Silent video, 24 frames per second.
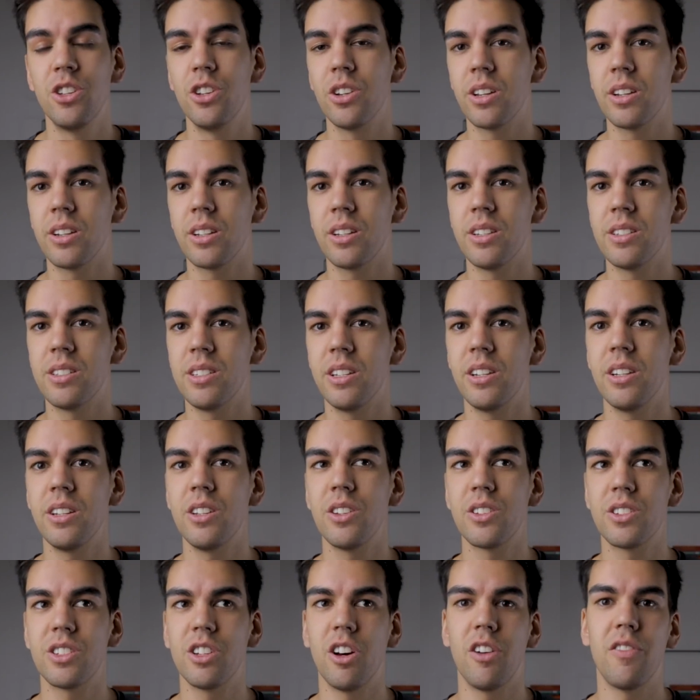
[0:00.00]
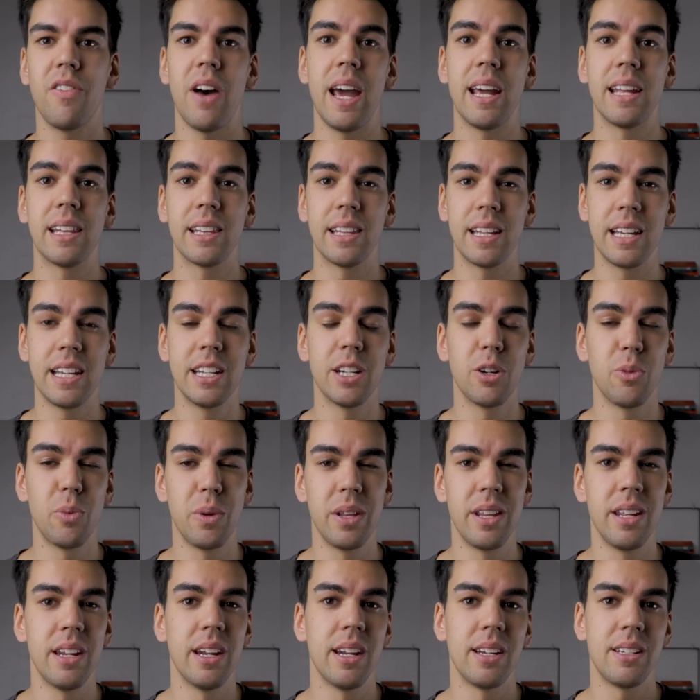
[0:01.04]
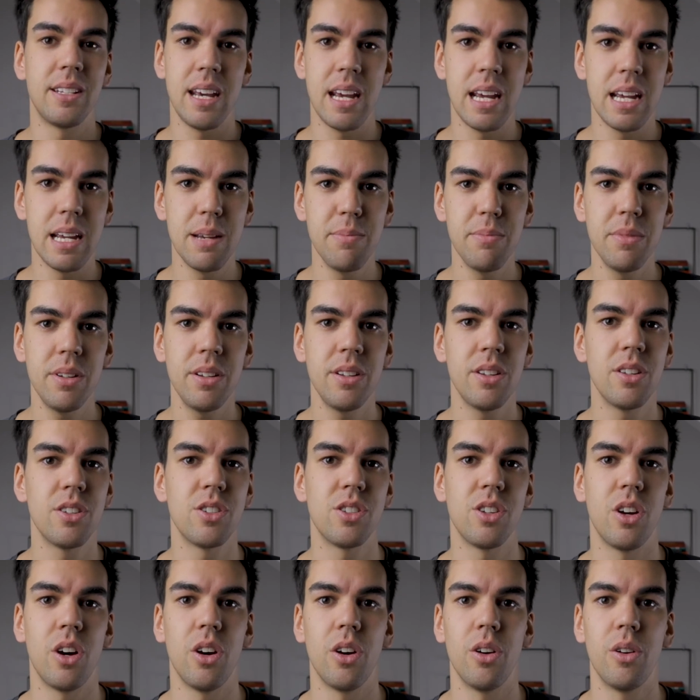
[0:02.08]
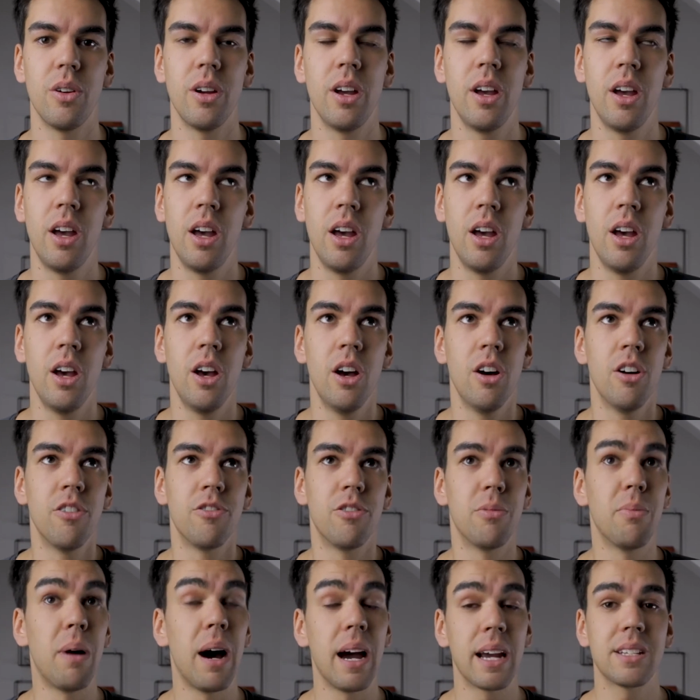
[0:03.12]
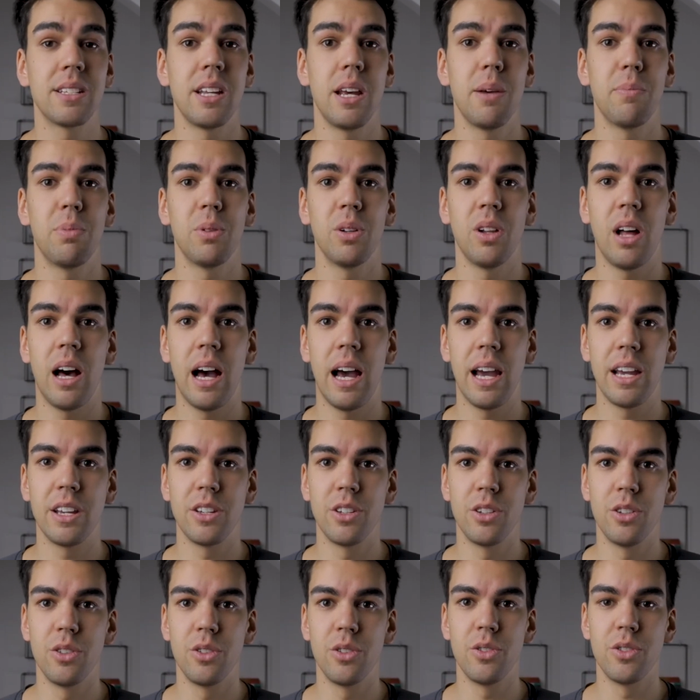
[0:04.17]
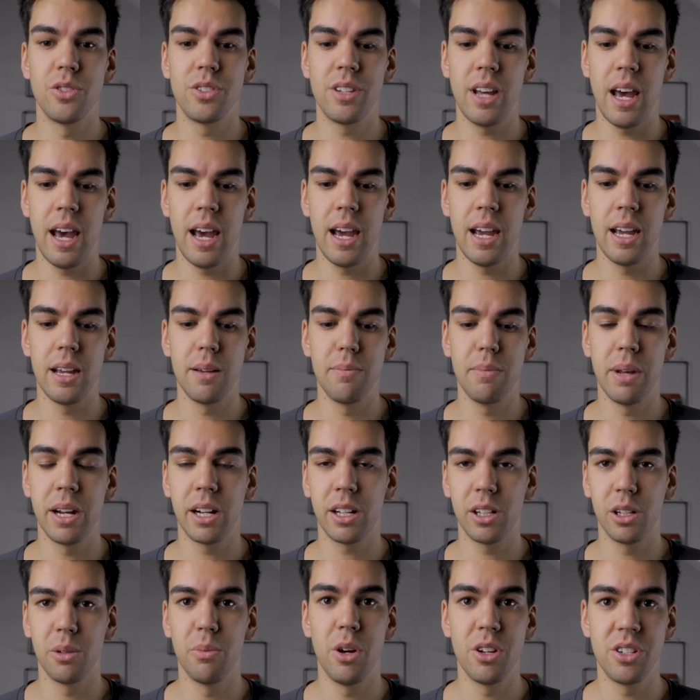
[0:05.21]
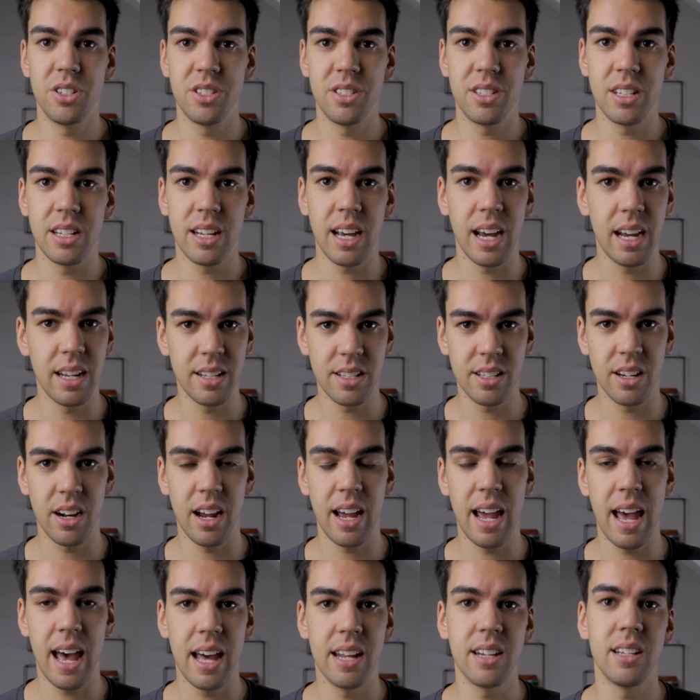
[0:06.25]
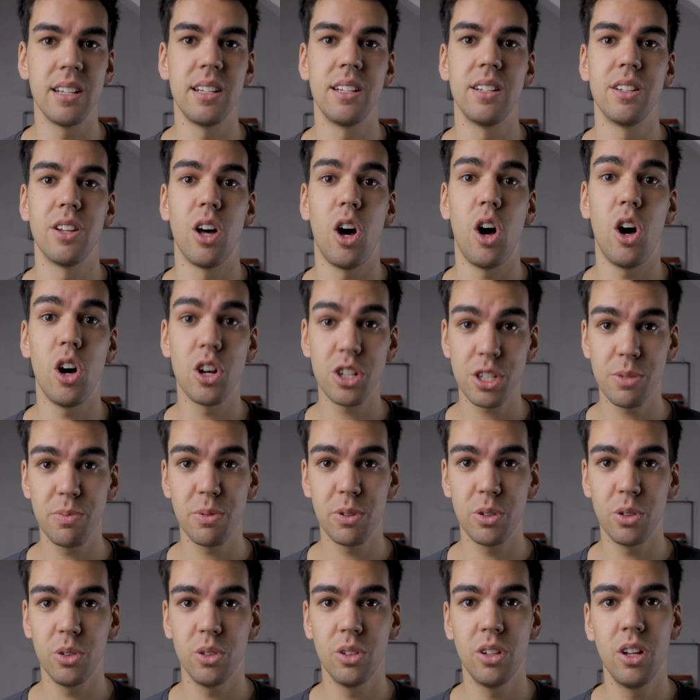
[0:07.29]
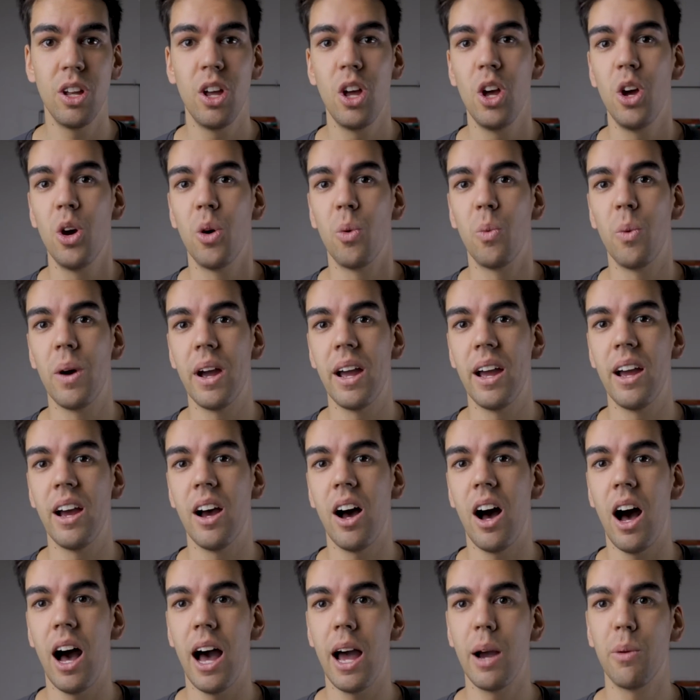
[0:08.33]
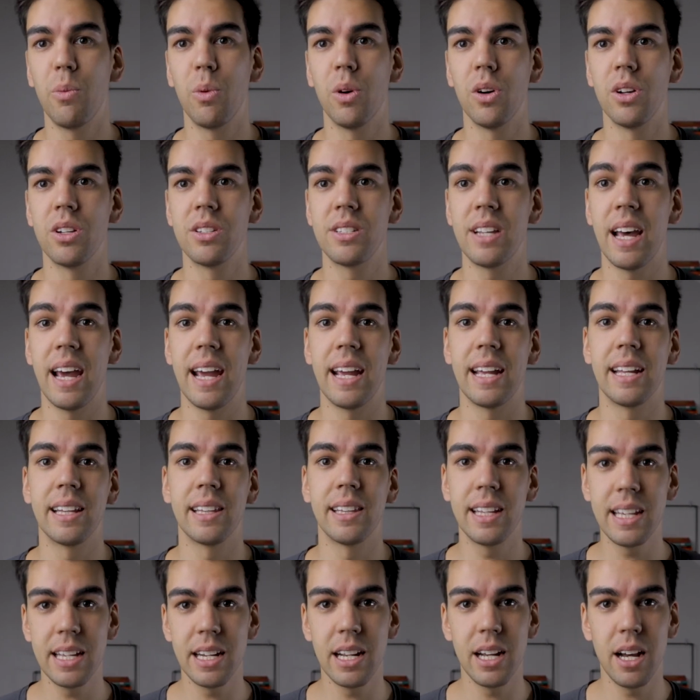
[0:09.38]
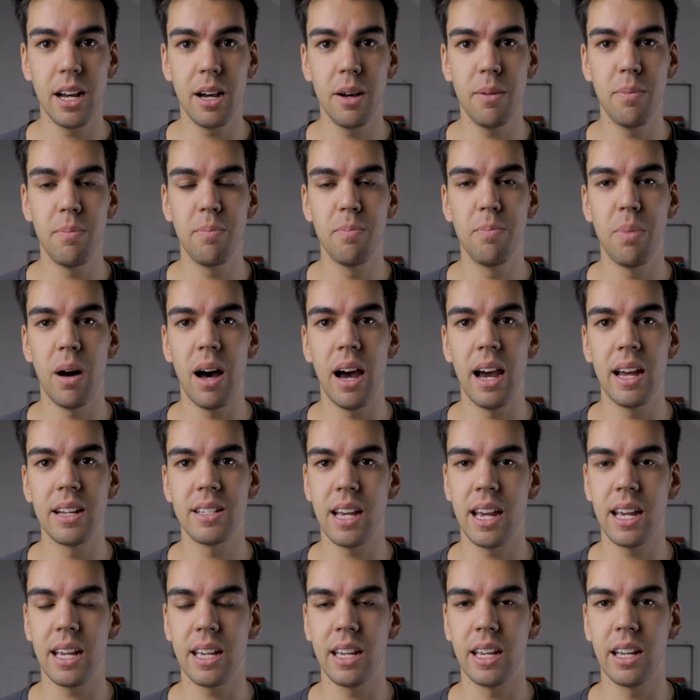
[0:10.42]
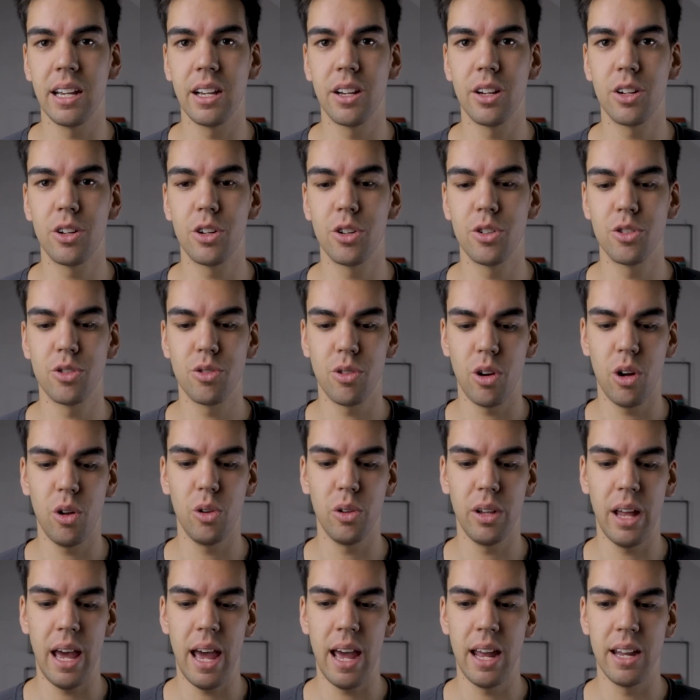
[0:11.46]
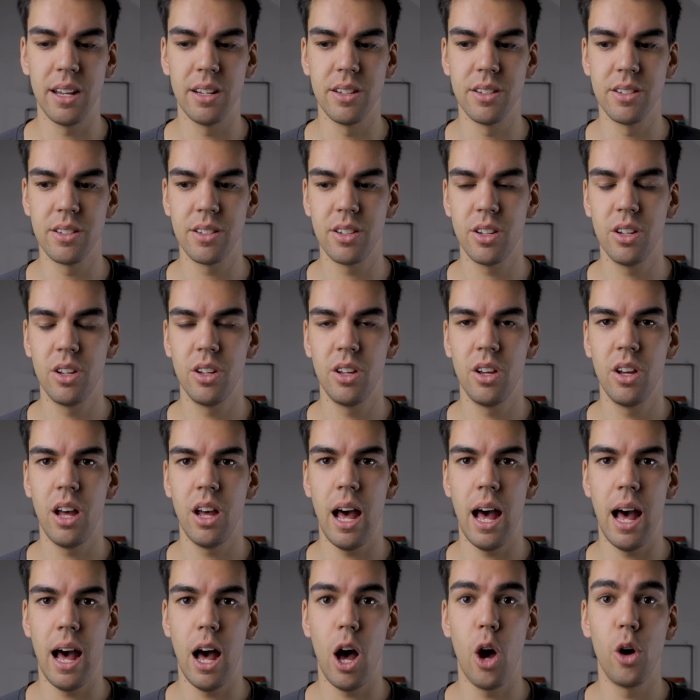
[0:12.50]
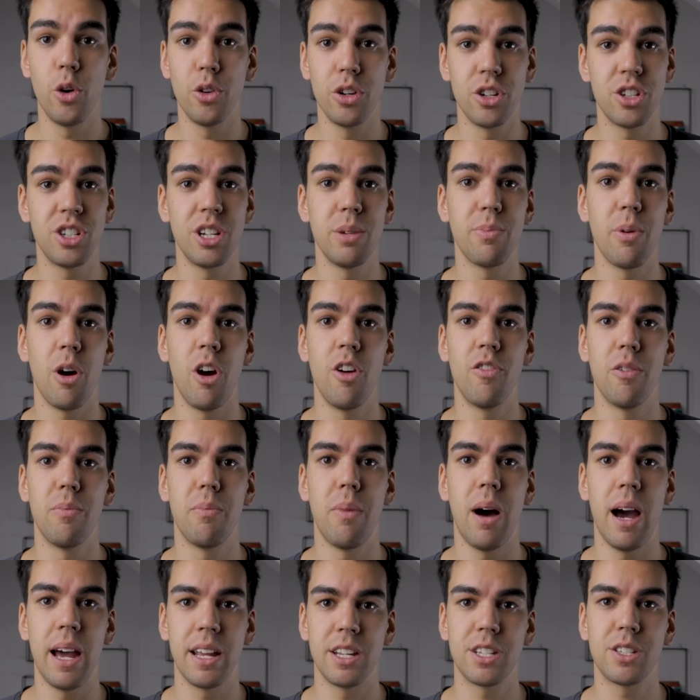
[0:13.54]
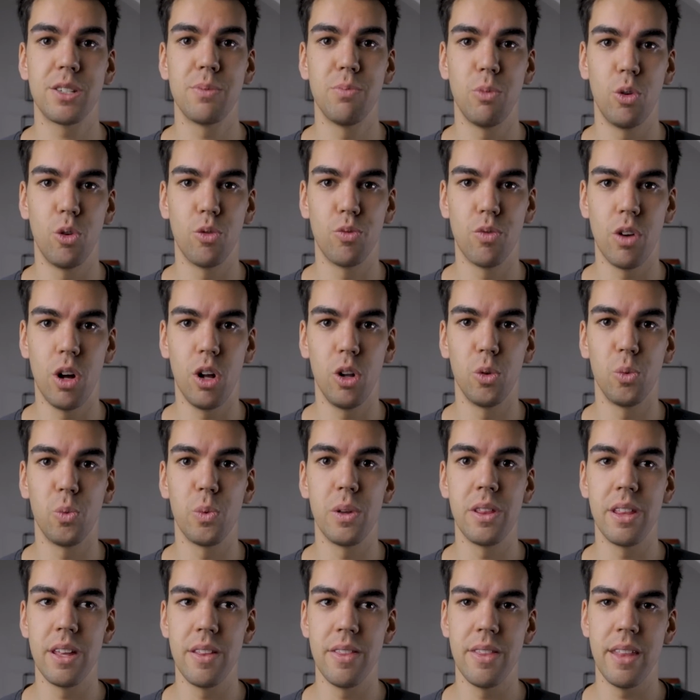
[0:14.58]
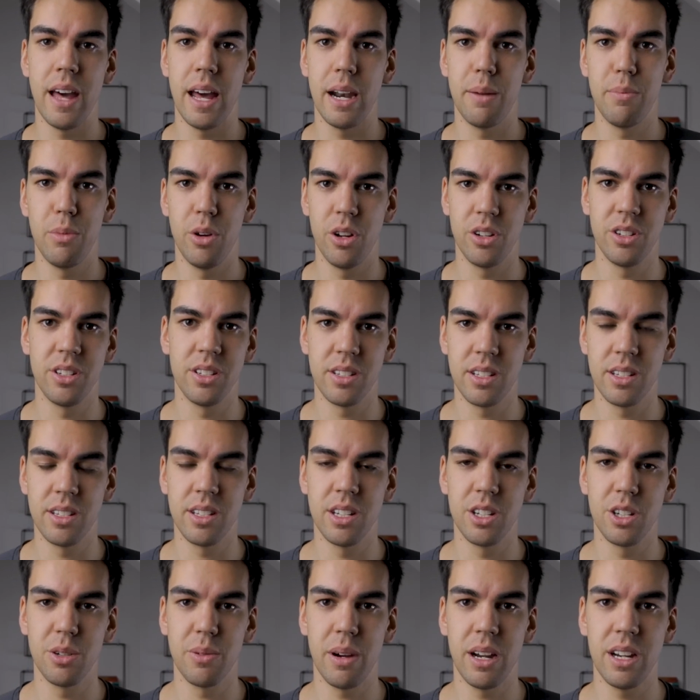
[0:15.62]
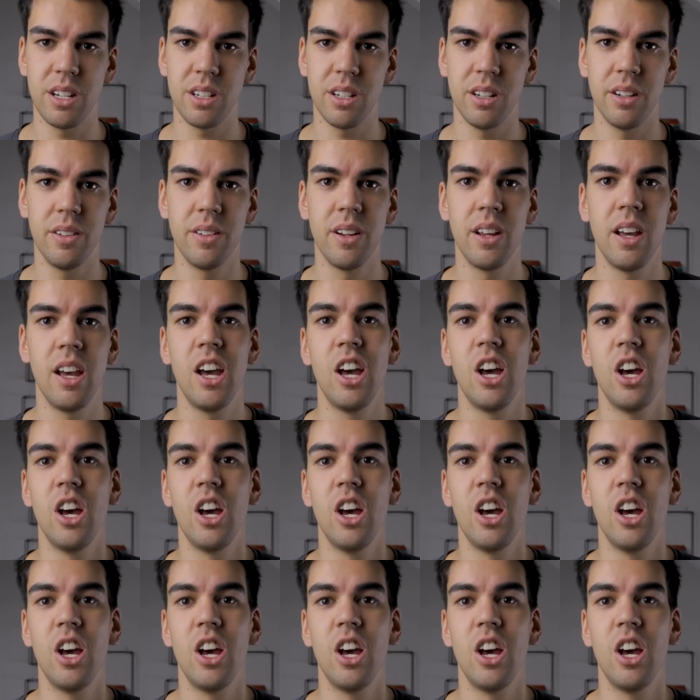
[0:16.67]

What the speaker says: You can consider yourself a leader within a team. So for my example, I used a medical emergency case that I had in the hospital where I was a leader by taking control and ownership over my small role within that emergency situation.